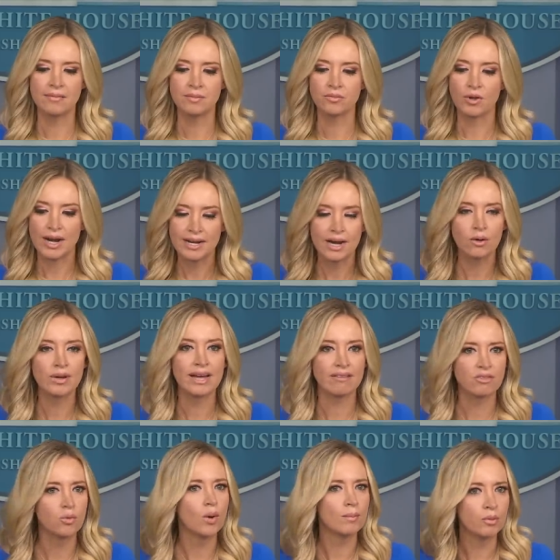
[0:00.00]
um, right now we have
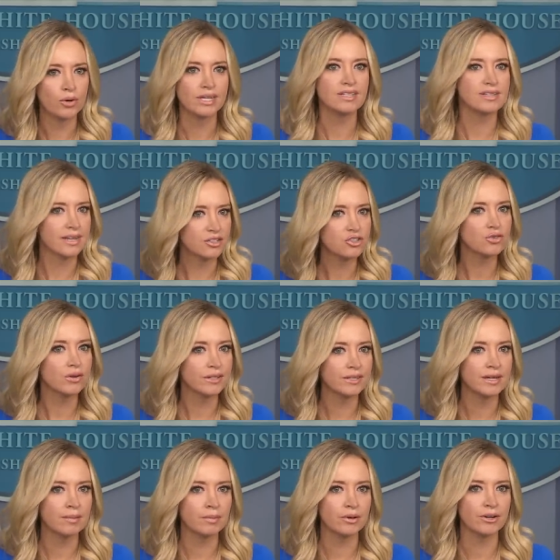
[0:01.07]
the 1.6 trillion
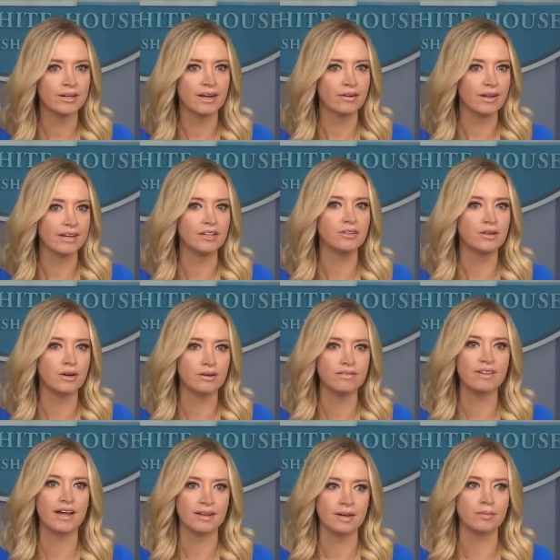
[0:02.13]
number, and I'll let you know if
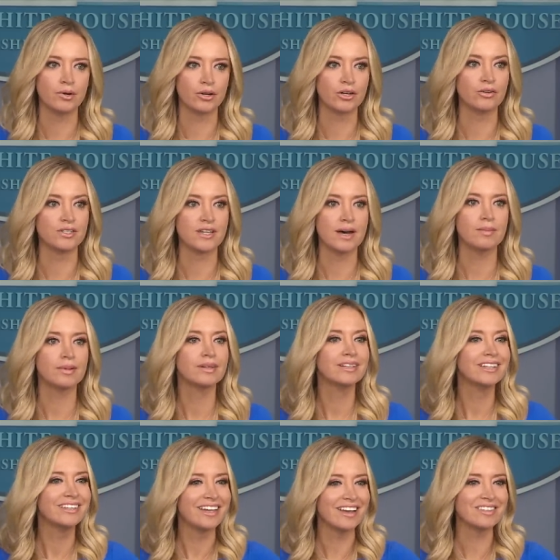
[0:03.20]
that number goes up.
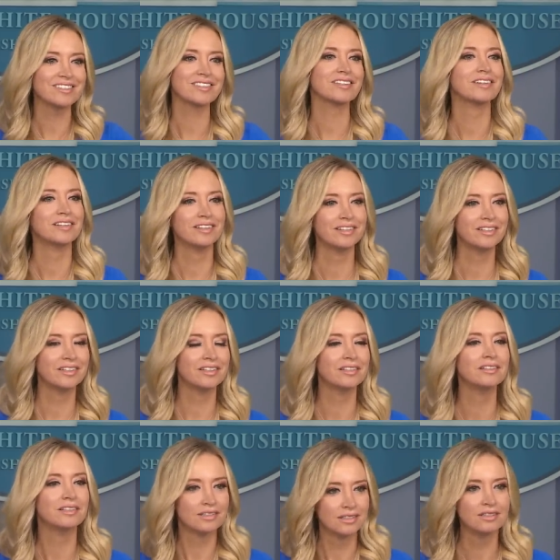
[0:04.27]
Thanks,
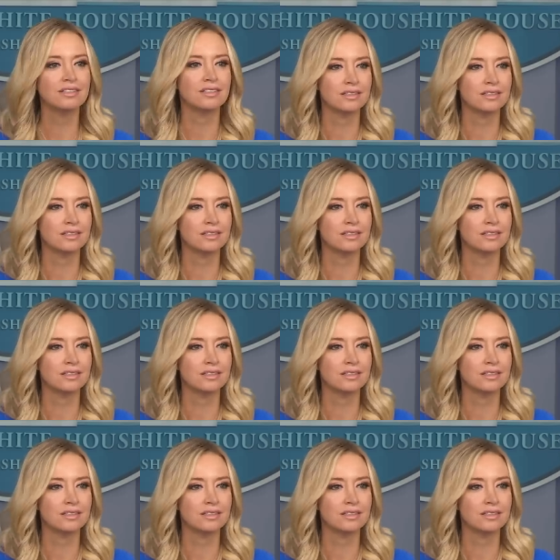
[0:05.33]
Kayleigh.